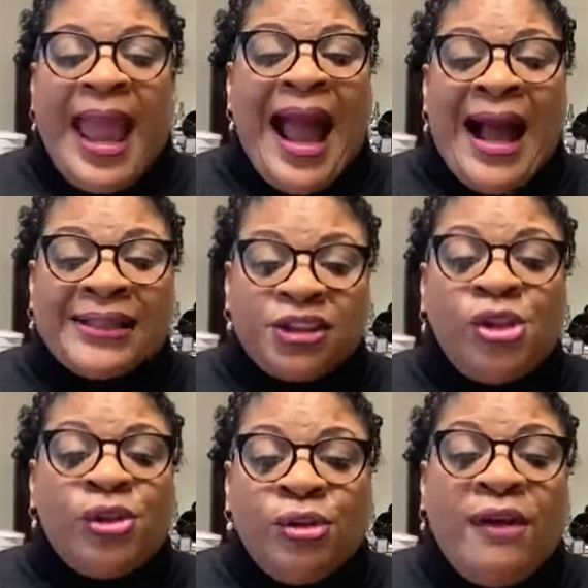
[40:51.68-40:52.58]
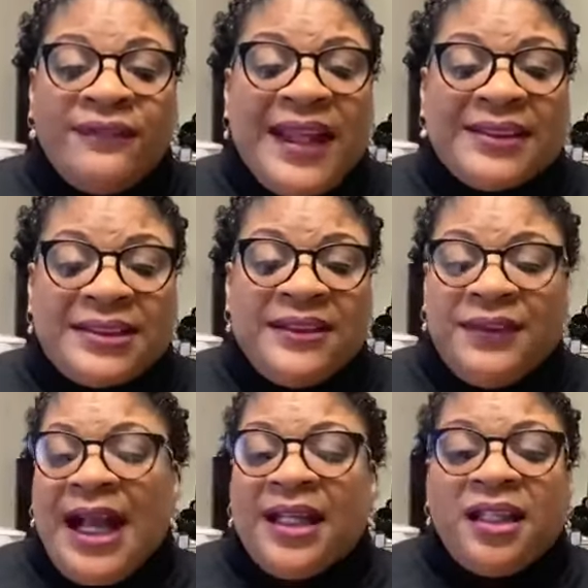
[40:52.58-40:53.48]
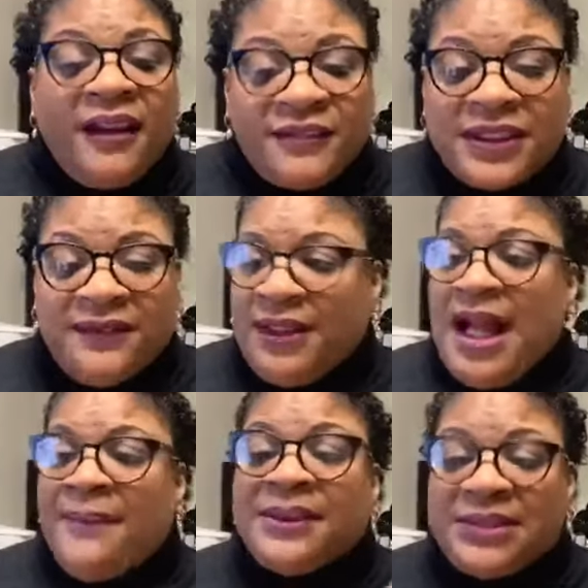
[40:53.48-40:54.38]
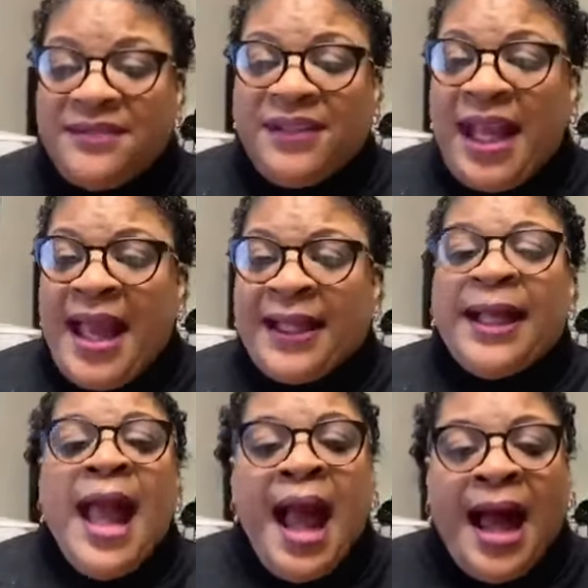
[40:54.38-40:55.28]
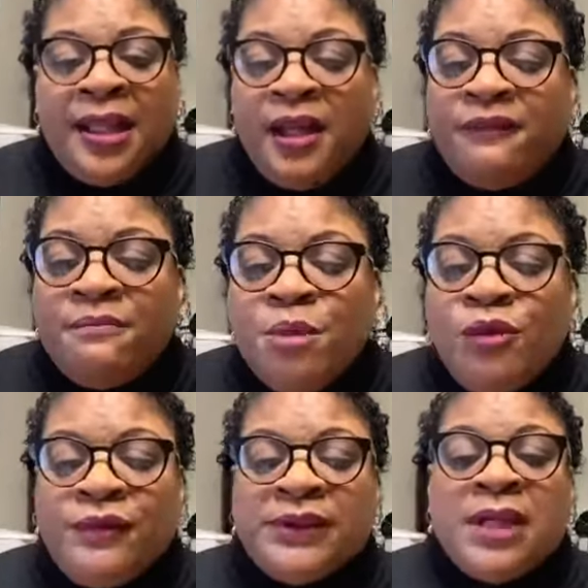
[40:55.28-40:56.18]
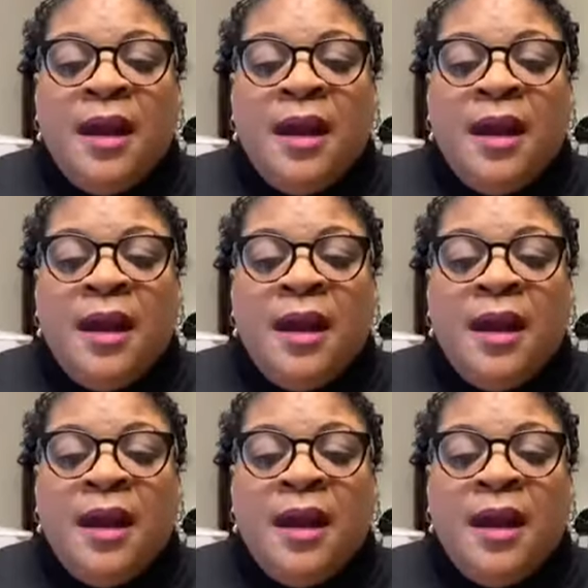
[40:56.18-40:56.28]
I turn off that TV. I love TV. I'm a TV addict. I love movies.